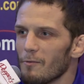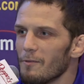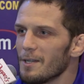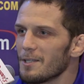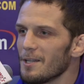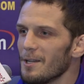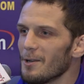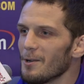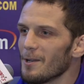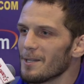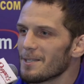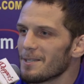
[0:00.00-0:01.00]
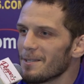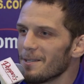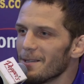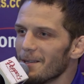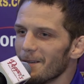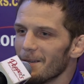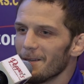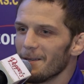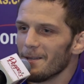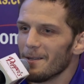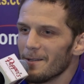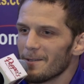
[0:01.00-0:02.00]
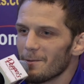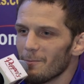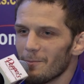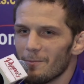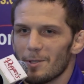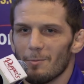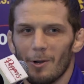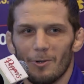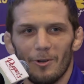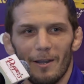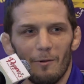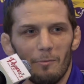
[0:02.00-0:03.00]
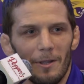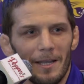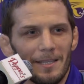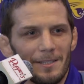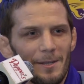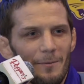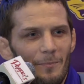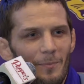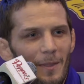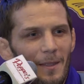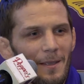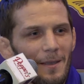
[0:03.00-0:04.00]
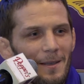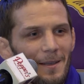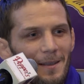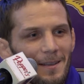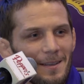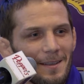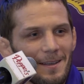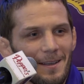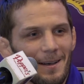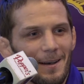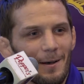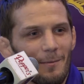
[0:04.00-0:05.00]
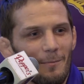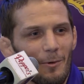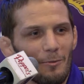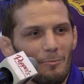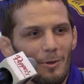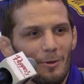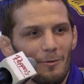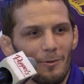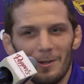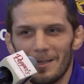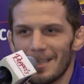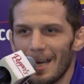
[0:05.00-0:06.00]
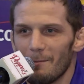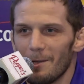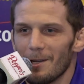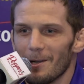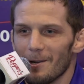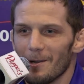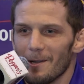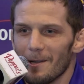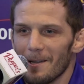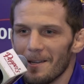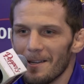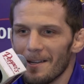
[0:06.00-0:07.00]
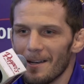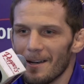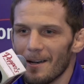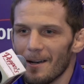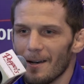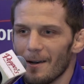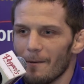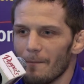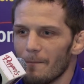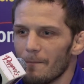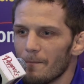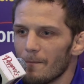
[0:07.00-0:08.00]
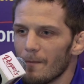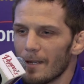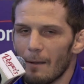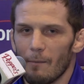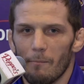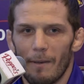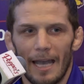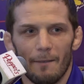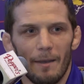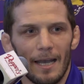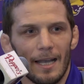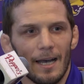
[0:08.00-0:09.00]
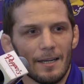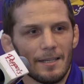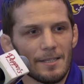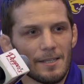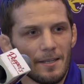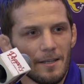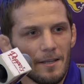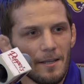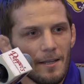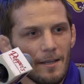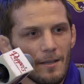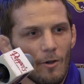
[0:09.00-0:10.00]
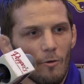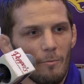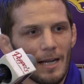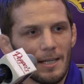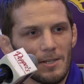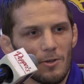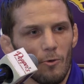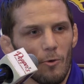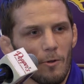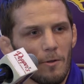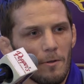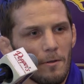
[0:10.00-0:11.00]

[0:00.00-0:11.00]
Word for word: to finish the year. That's some smart travel plans. Um, both beautiful at this time of year. Um, got my backpack on because going back to school,